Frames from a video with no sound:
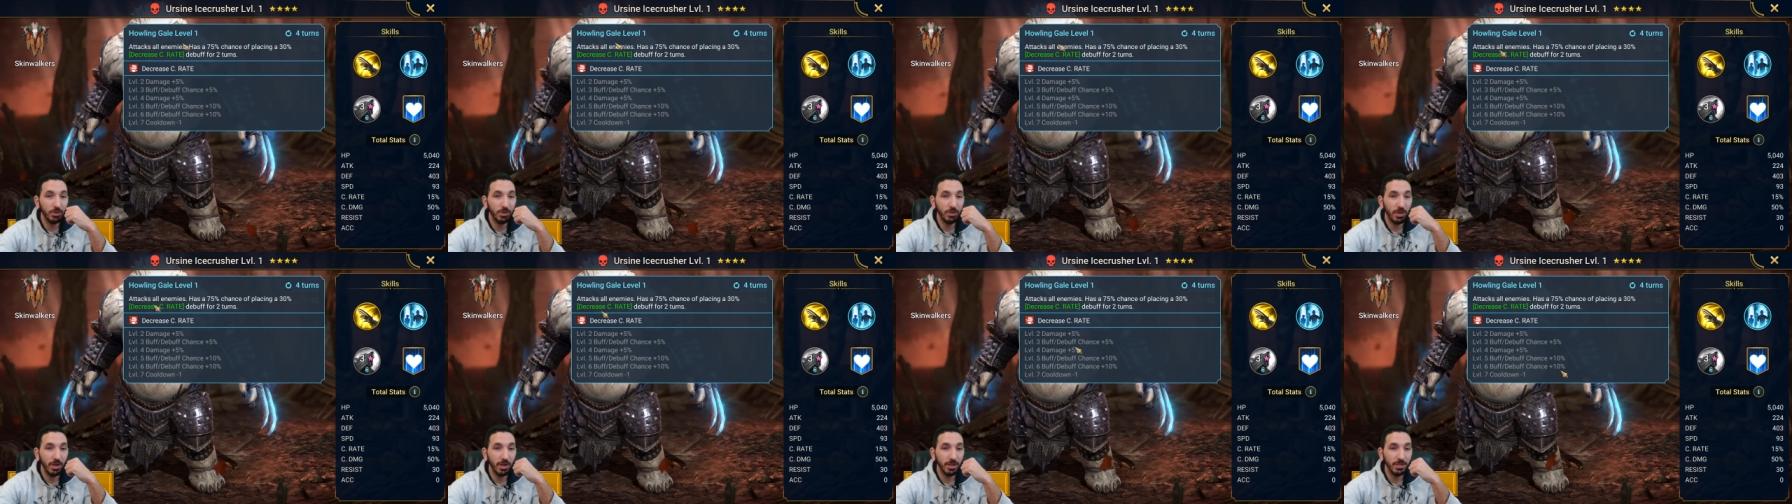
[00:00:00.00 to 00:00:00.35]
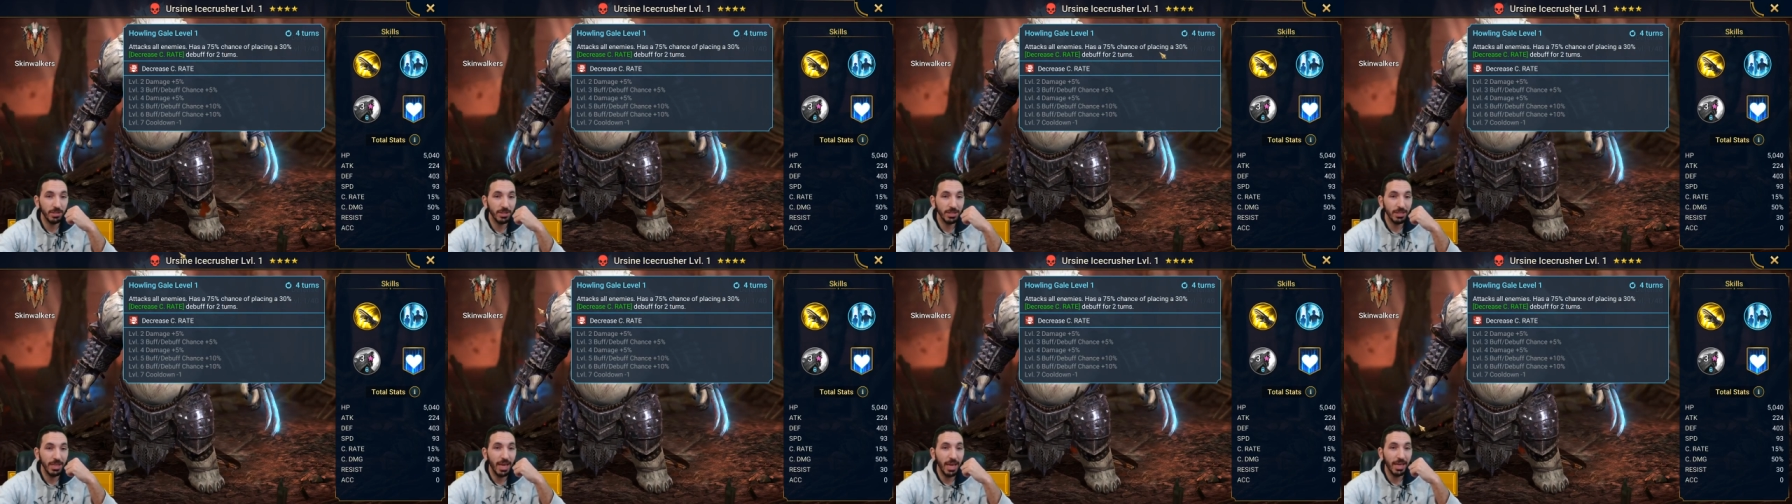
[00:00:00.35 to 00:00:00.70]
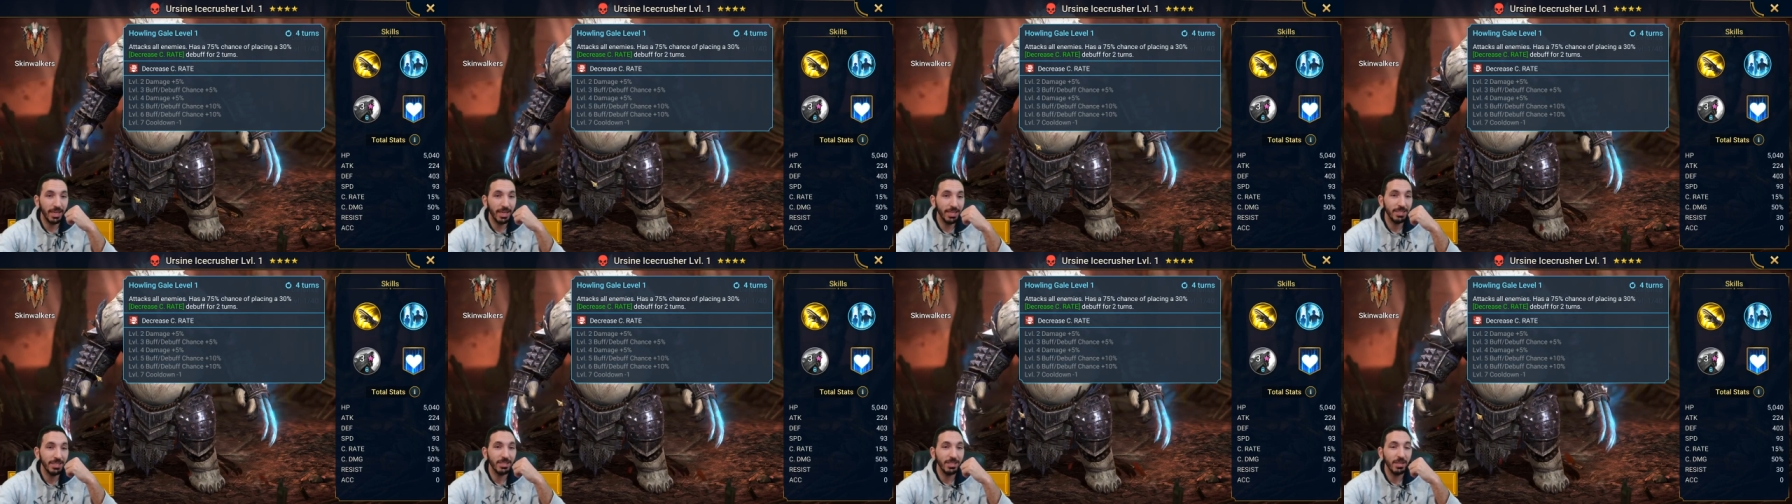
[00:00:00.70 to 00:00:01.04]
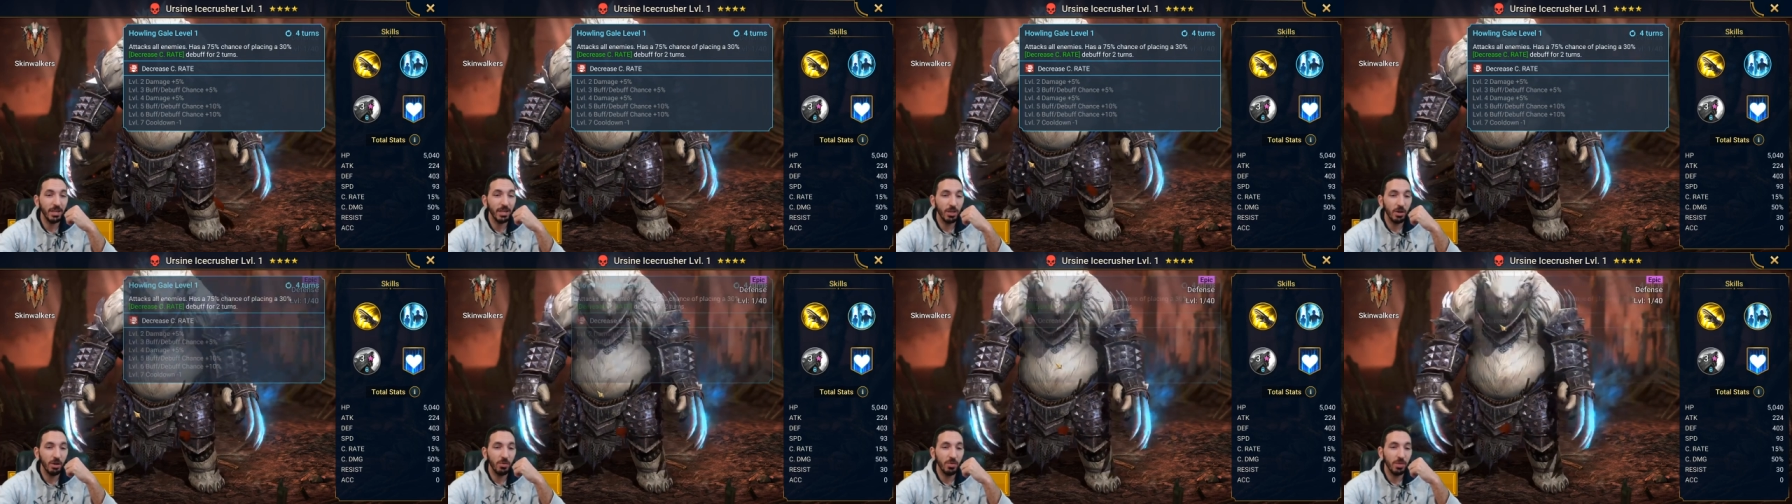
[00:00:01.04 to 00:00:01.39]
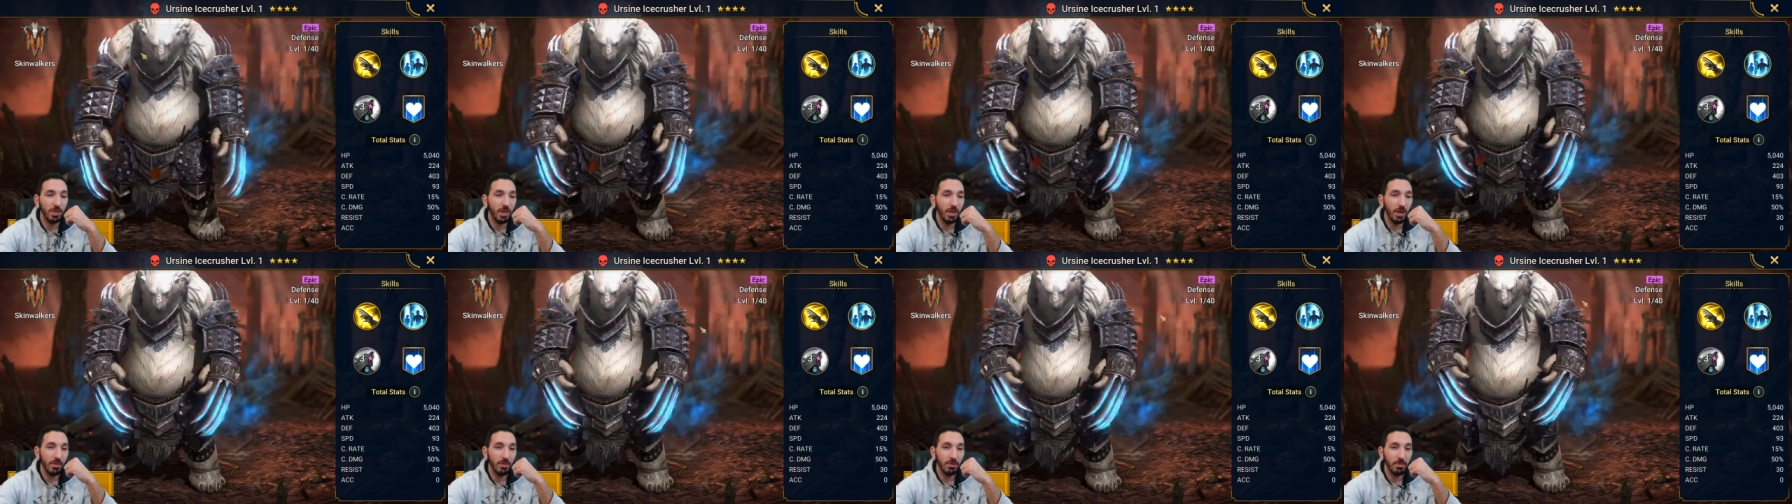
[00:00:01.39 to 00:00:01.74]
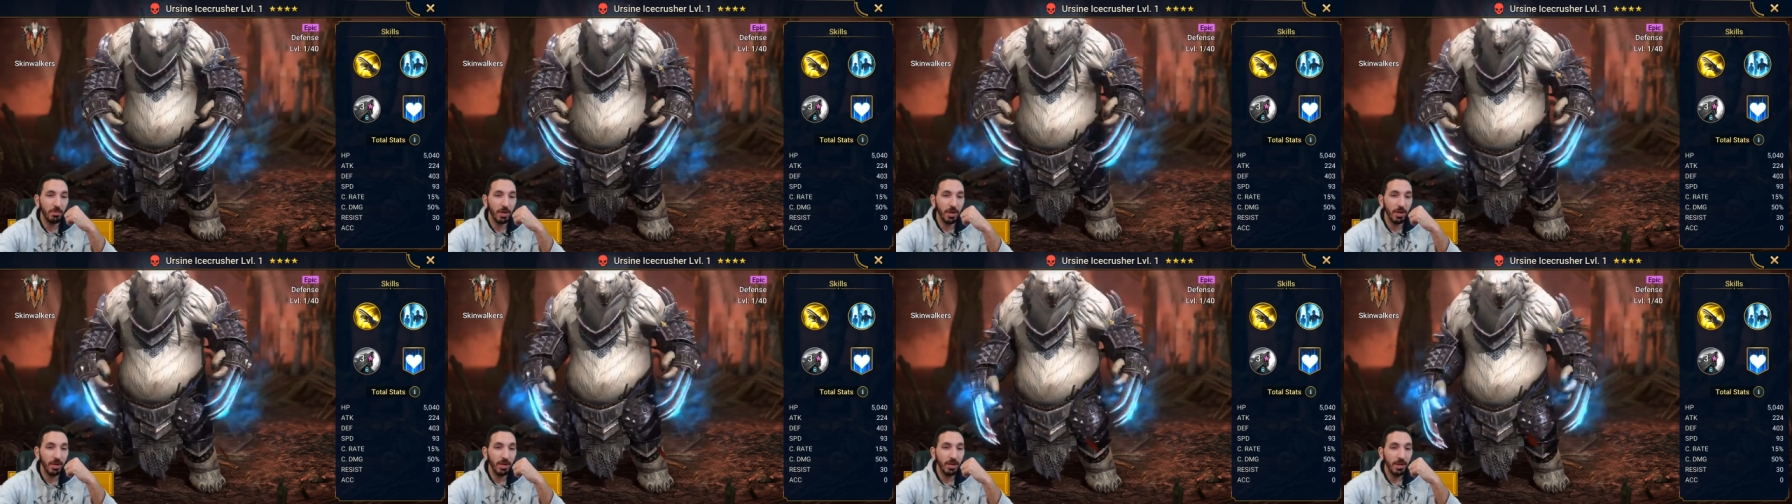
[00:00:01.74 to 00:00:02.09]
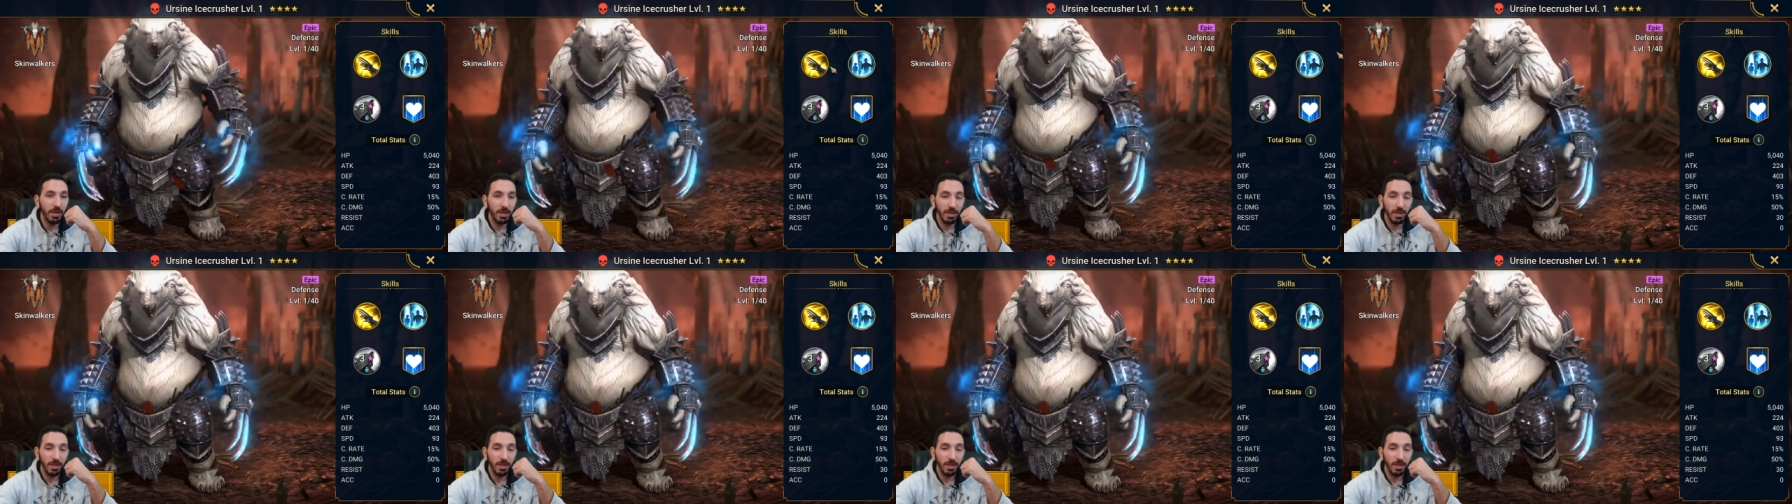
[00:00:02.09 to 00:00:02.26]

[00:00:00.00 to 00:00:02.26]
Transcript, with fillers: turns. Yeah, he's gonna go with the other bear.